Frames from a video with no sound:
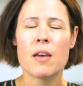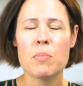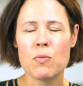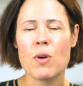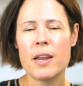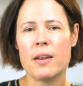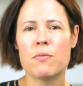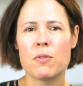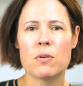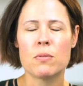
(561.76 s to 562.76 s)
I've been writing
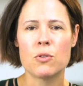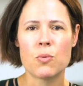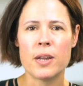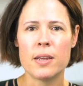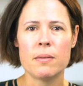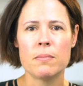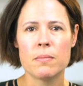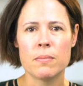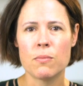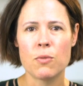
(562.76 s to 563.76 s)
for 20
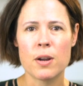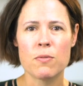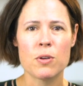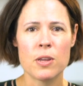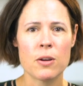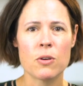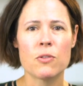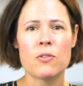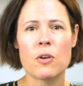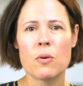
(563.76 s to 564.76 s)
whatever
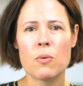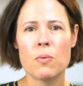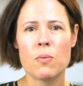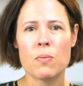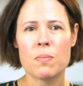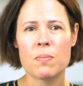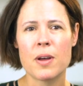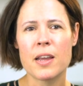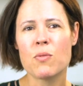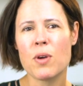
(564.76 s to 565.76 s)
years. So
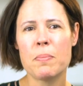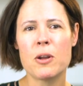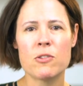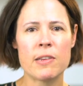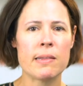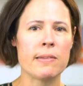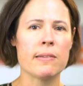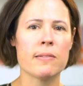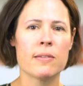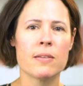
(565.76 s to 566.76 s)
I can write better
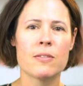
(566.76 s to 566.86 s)
sentences.